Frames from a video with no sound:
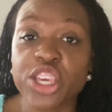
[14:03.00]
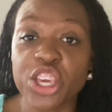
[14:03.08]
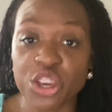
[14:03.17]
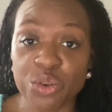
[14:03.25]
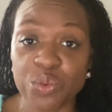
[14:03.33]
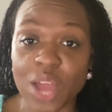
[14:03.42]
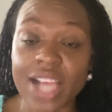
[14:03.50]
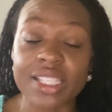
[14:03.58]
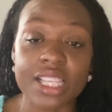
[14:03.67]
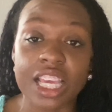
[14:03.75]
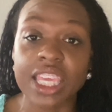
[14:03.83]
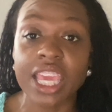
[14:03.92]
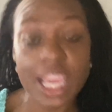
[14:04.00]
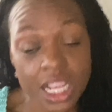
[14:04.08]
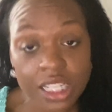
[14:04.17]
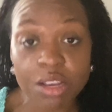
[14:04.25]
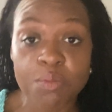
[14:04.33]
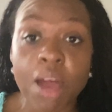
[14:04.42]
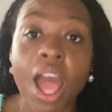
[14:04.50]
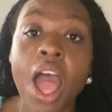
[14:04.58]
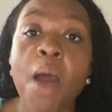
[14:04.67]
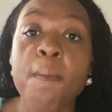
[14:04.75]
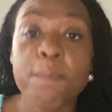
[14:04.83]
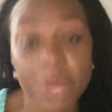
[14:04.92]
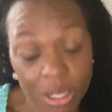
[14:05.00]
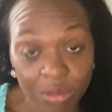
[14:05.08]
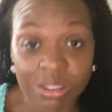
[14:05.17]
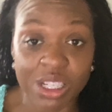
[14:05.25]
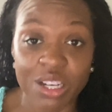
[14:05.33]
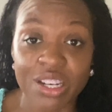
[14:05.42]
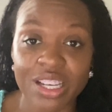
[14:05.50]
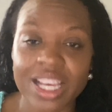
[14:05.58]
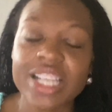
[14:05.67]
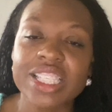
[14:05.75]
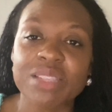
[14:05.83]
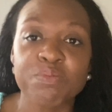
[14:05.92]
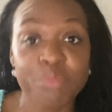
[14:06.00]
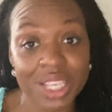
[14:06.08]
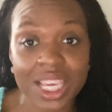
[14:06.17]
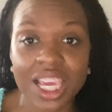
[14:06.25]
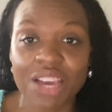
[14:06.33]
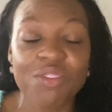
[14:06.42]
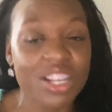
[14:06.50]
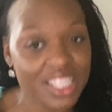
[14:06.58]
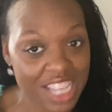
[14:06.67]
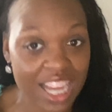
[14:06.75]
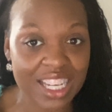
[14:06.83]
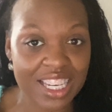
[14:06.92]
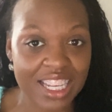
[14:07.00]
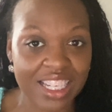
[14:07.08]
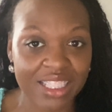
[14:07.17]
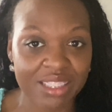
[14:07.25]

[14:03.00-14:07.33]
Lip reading: you as a kingdom builder is being rejected.